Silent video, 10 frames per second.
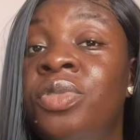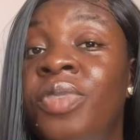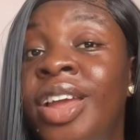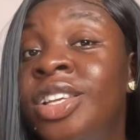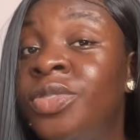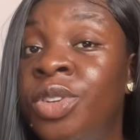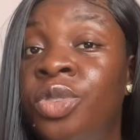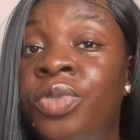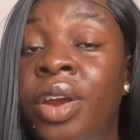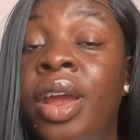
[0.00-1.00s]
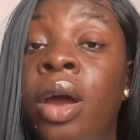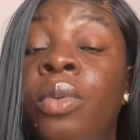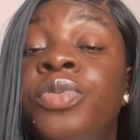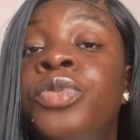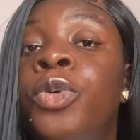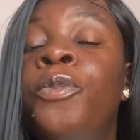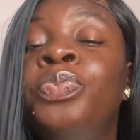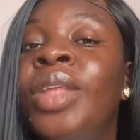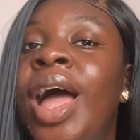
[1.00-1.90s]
you find this video very helpful.